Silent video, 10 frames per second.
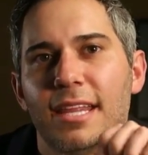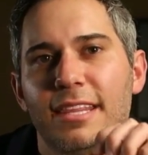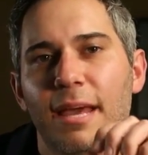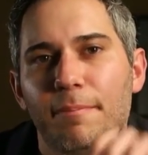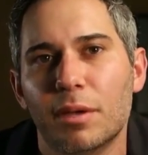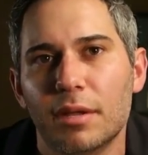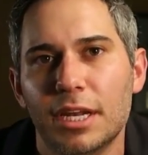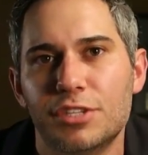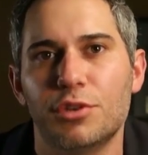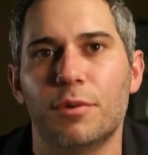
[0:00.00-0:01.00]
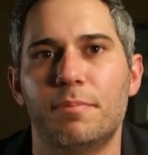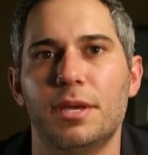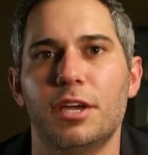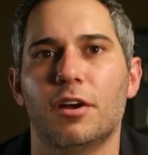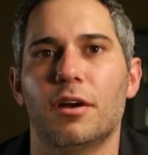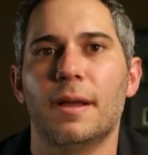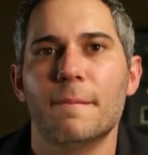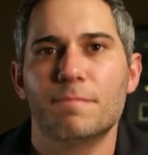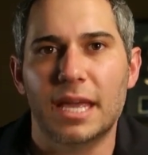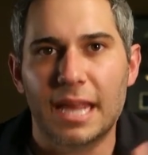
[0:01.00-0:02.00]
The ability to appear
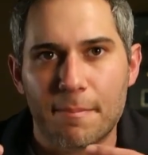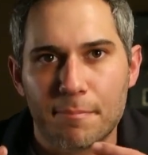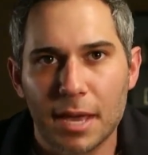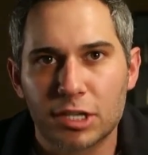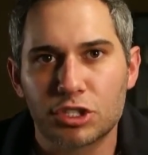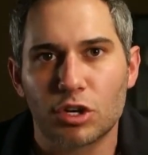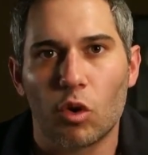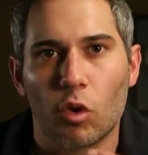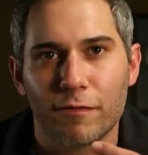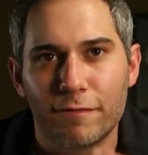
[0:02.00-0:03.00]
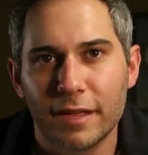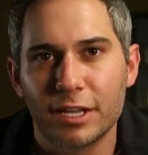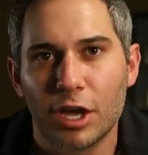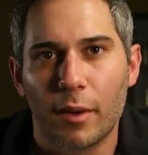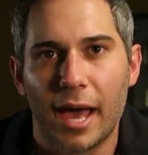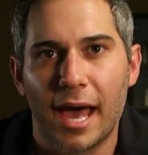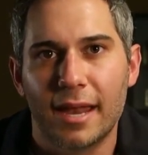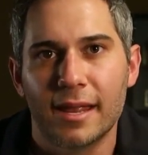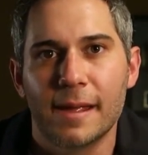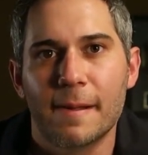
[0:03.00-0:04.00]
in a picture or video
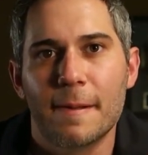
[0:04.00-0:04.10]
ad